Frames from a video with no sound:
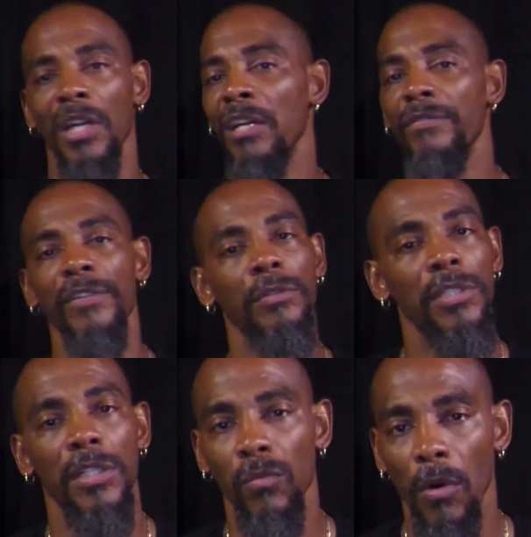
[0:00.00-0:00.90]

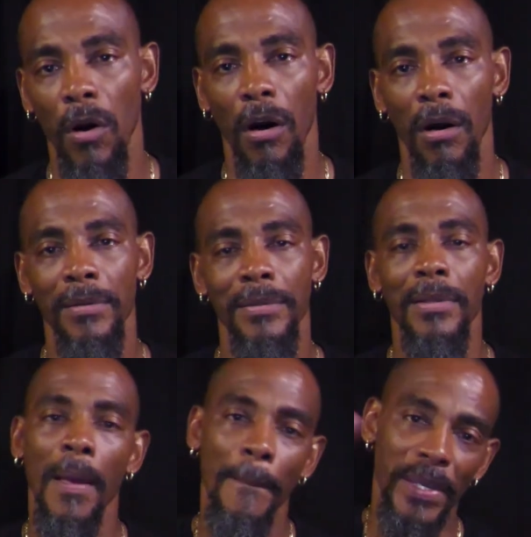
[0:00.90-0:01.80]
unfiltered and raw.
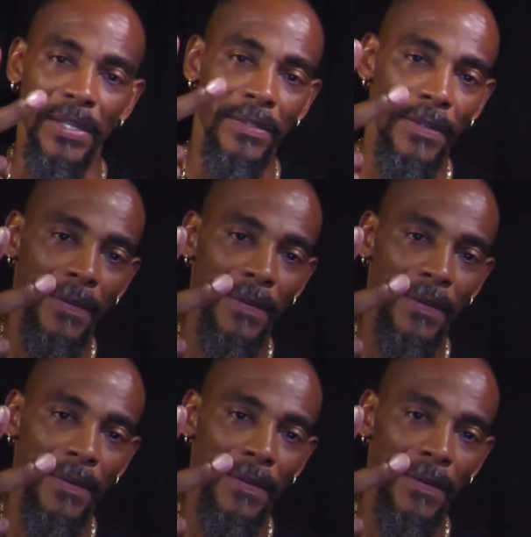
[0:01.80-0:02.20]
Peace.